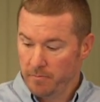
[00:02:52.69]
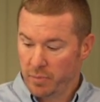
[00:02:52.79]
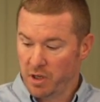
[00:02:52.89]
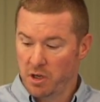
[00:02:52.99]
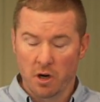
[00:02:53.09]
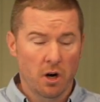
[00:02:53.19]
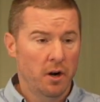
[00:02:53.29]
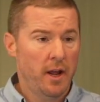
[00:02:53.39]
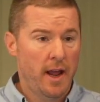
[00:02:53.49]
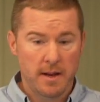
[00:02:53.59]

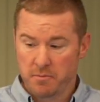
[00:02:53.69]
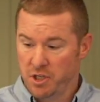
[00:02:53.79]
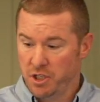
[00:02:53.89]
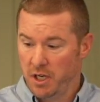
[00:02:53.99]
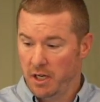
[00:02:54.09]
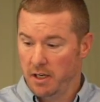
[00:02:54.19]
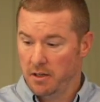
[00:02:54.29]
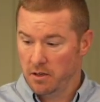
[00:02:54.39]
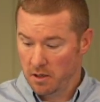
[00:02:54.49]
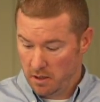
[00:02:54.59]
procured and
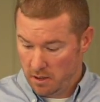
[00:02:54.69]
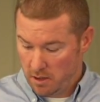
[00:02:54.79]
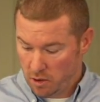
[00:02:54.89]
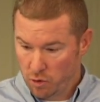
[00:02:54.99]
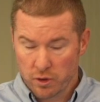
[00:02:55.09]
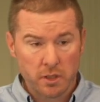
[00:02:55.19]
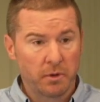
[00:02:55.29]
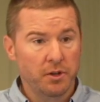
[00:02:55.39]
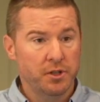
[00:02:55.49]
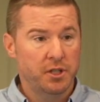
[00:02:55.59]
machined
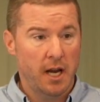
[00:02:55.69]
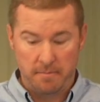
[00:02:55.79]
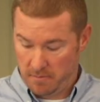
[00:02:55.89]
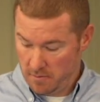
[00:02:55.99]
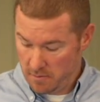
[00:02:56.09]
crucible-shaped